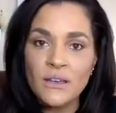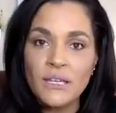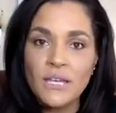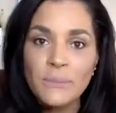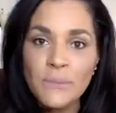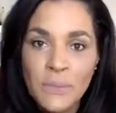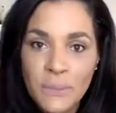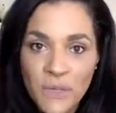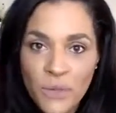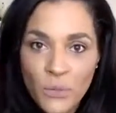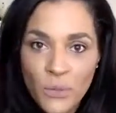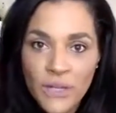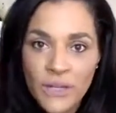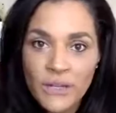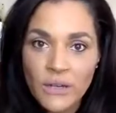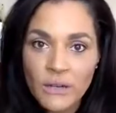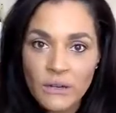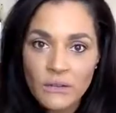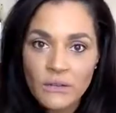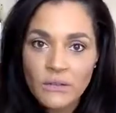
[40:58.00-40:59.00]
Let me be
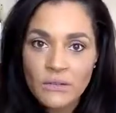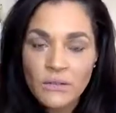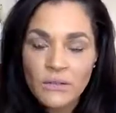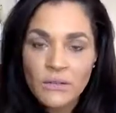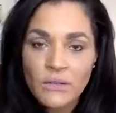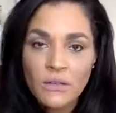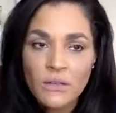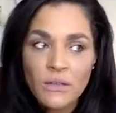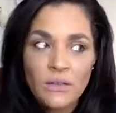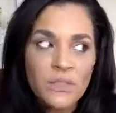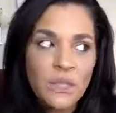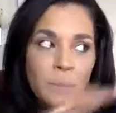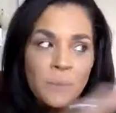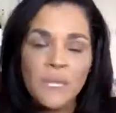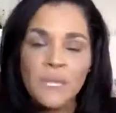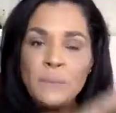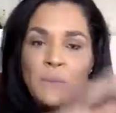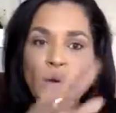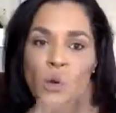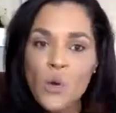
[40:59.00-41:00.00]
real. The
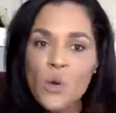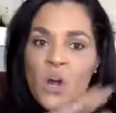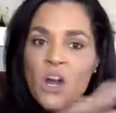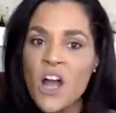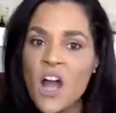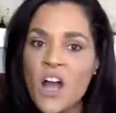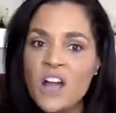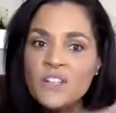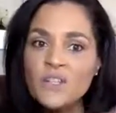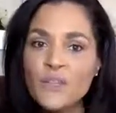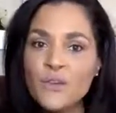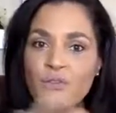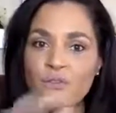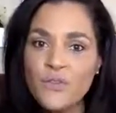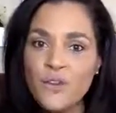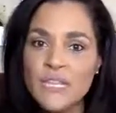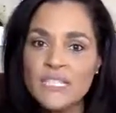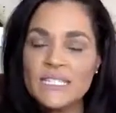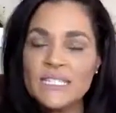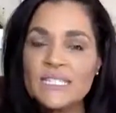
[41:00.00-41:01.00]
people who are on your
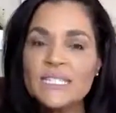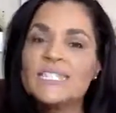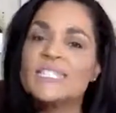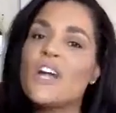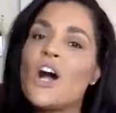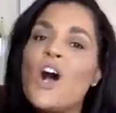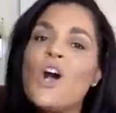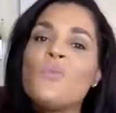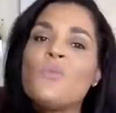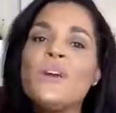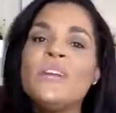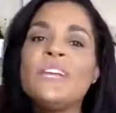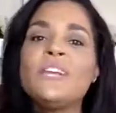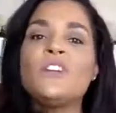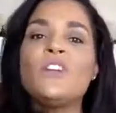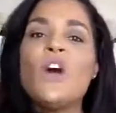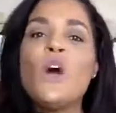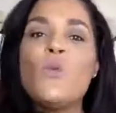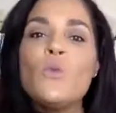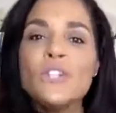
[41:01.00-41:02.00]
friends list already
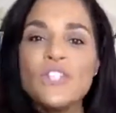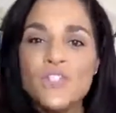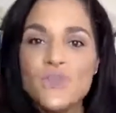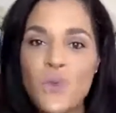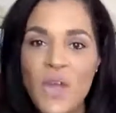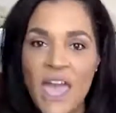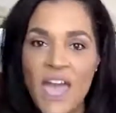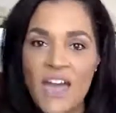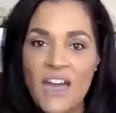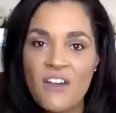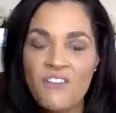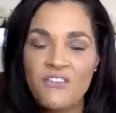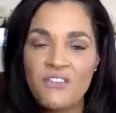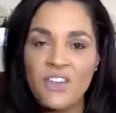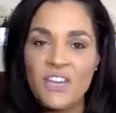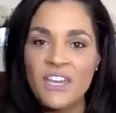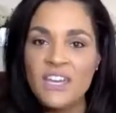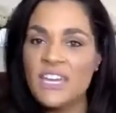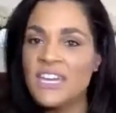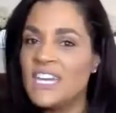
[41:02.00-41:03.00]
know what you have.
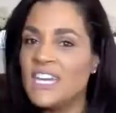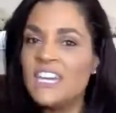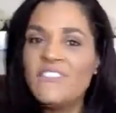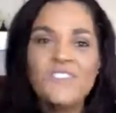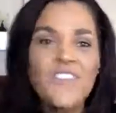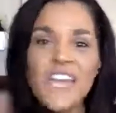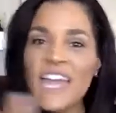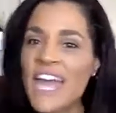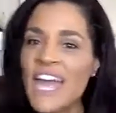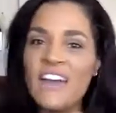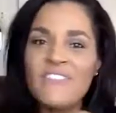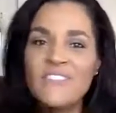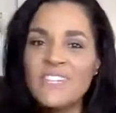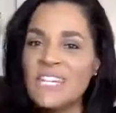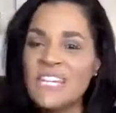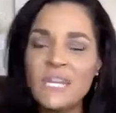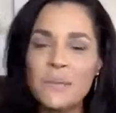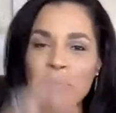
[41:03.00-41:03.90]
If they haven't